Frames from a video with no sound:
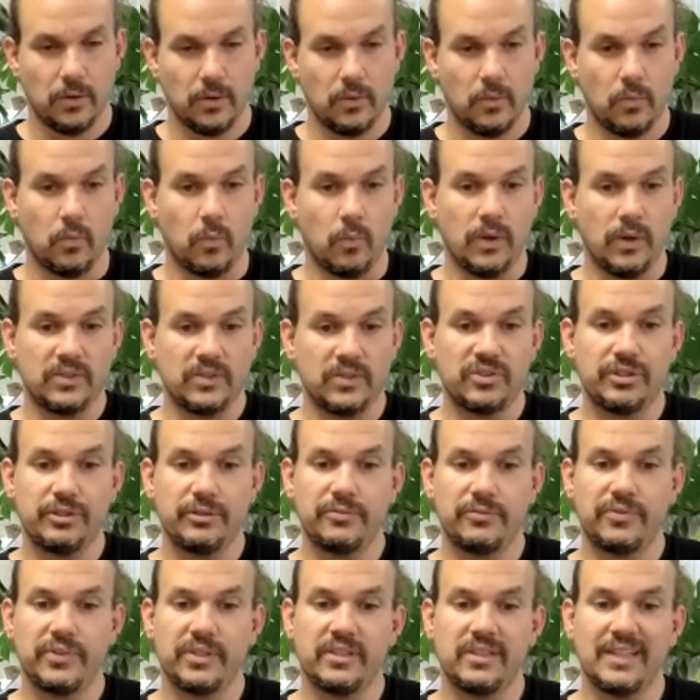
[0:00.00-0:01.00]
Once you
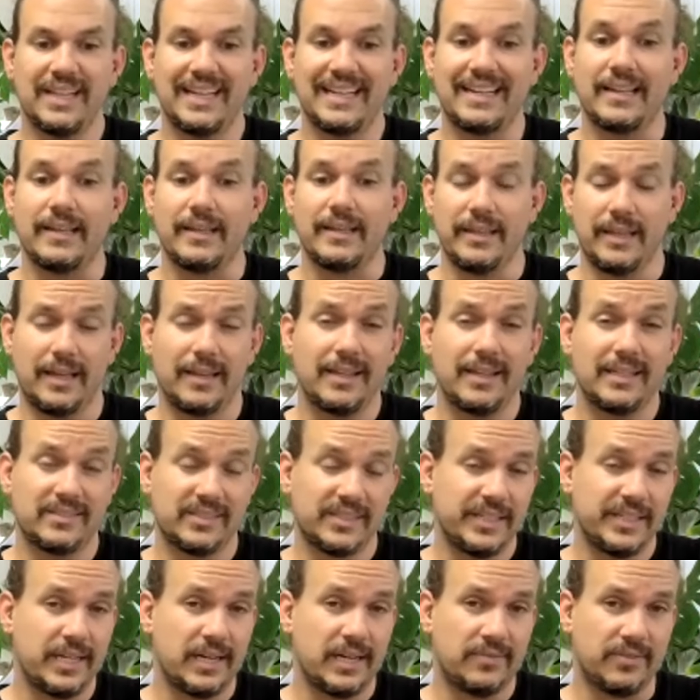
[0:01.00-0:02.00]
feel like, yeah, that's
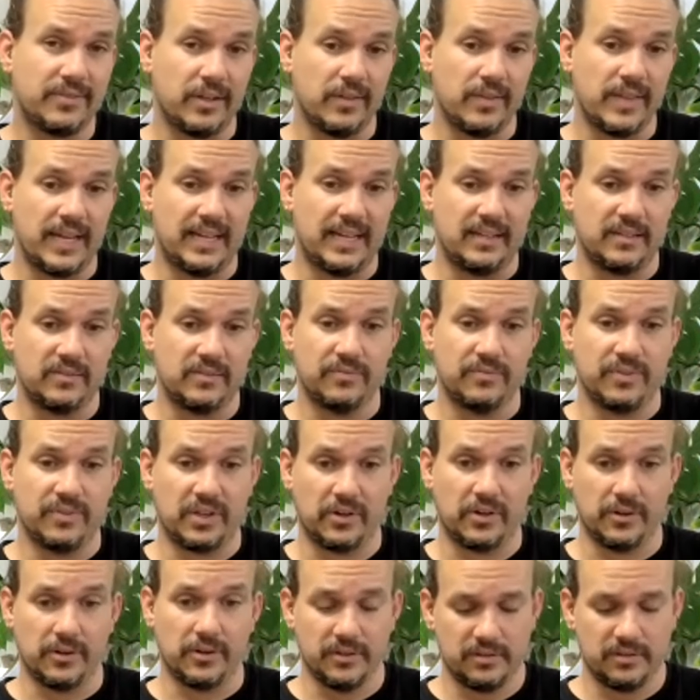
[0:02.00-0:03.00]
enough on that
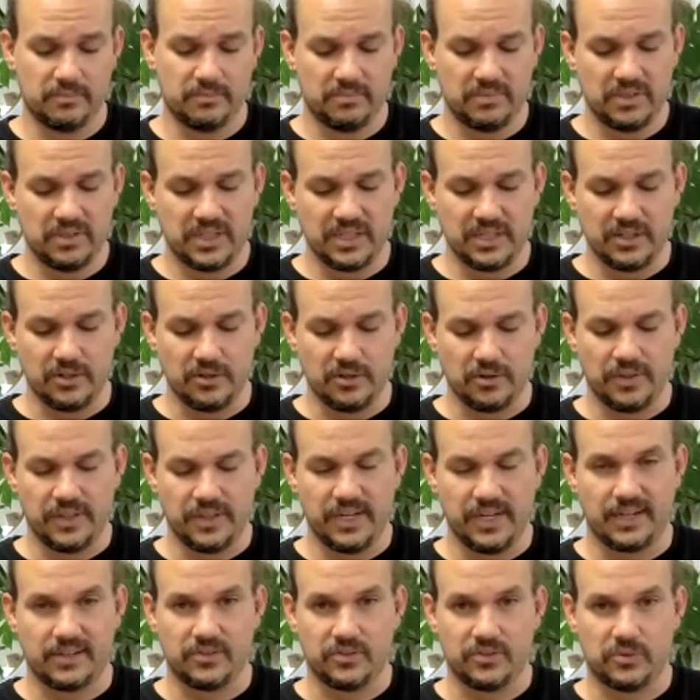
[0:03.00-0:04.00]
finger, you can go to the
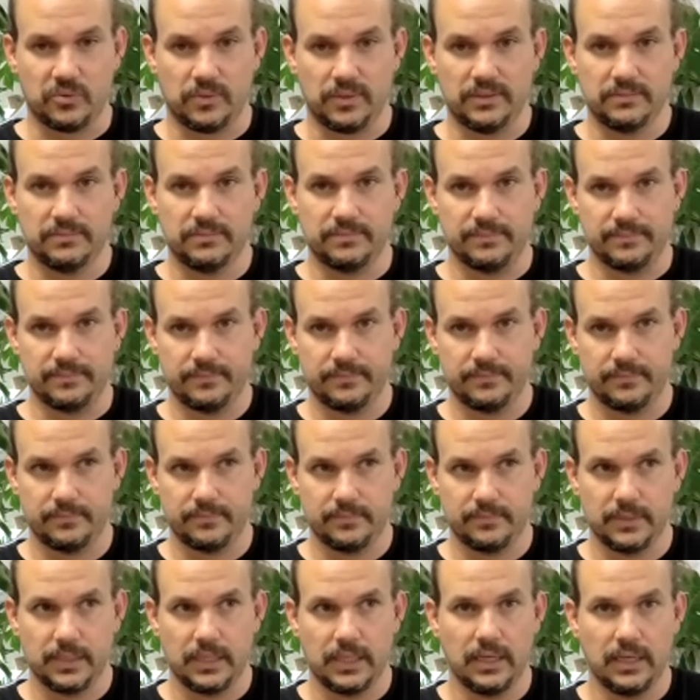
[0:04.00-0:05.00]
next one.
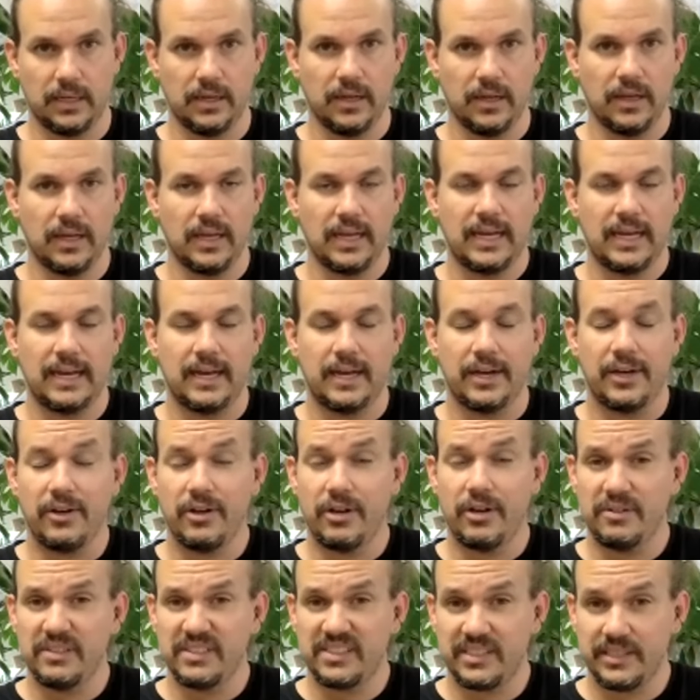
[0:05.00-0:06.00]
How do you
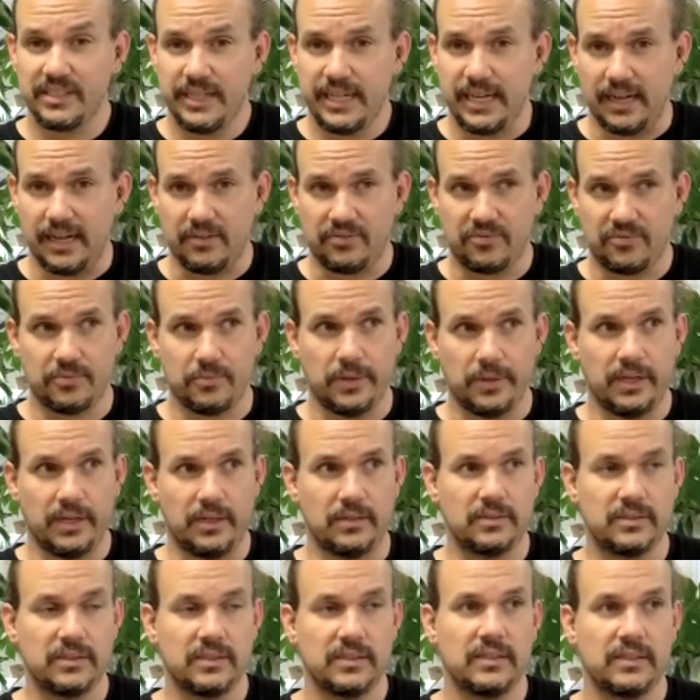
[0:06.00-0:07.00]
know it's enough?
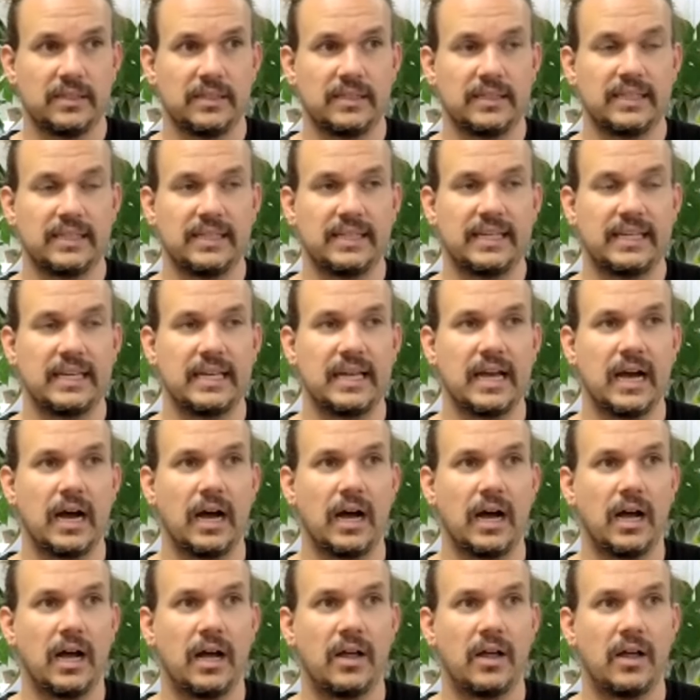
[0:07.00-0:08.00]
Well,
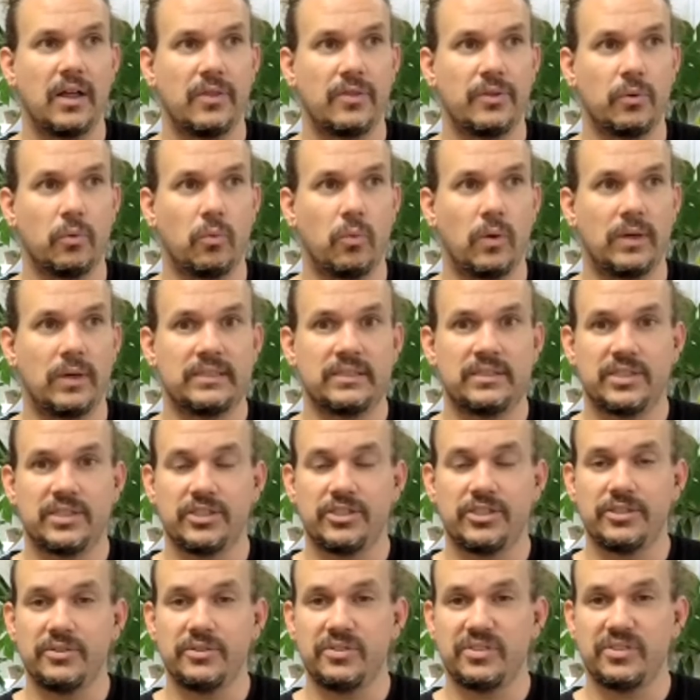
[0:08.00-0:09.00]
the 1 to 2
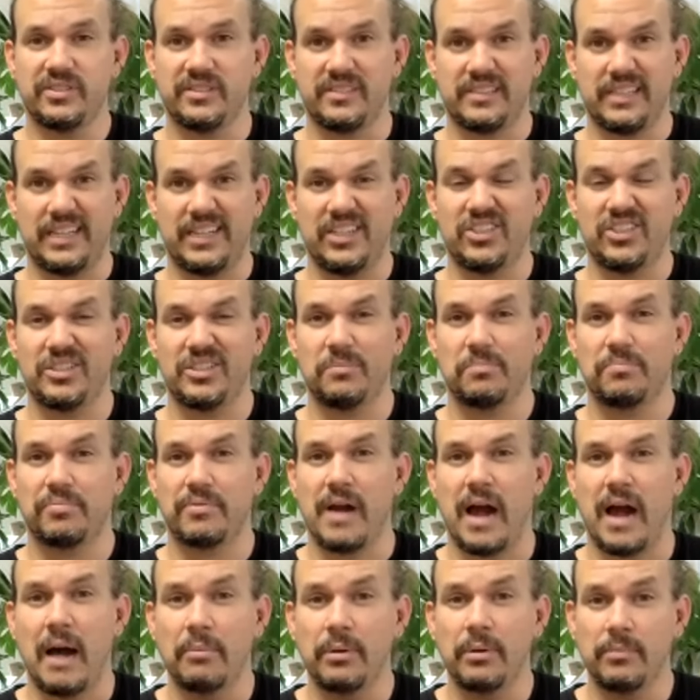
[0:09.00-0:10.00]
sensation
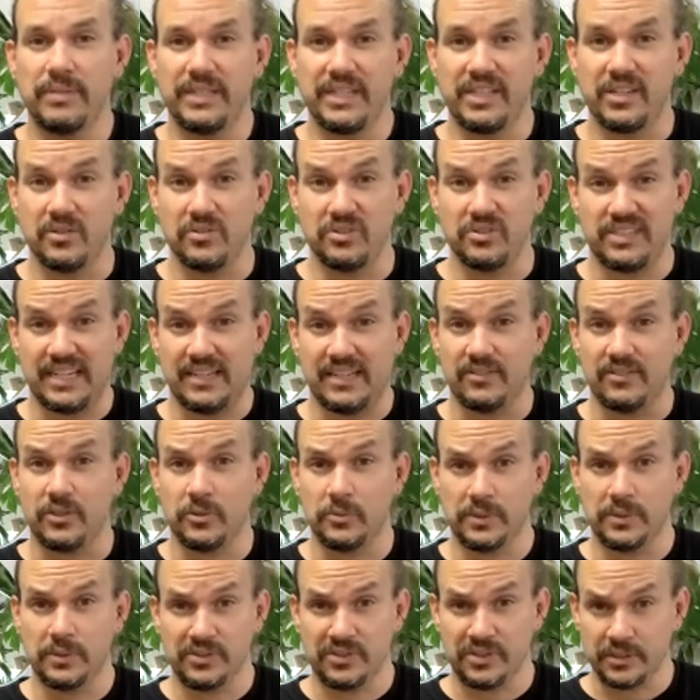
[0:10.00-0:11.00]
probably goes down
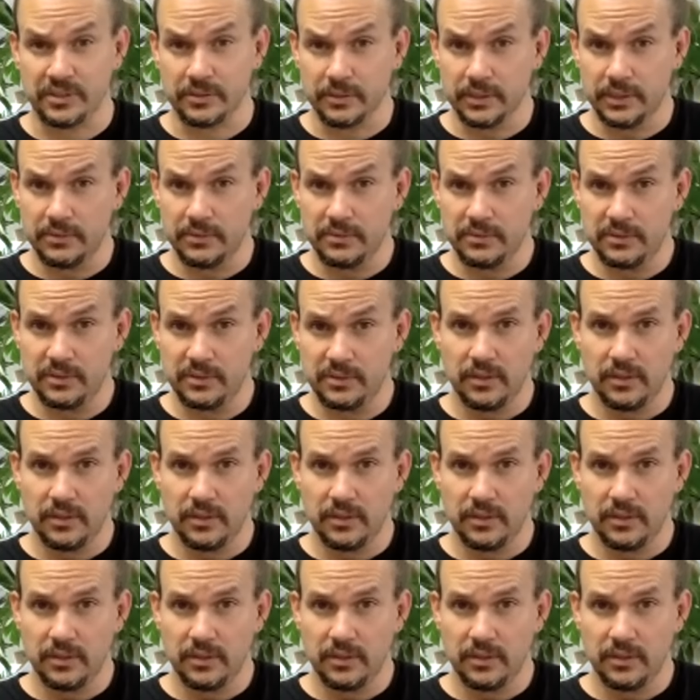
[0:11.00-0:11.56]
to a 0,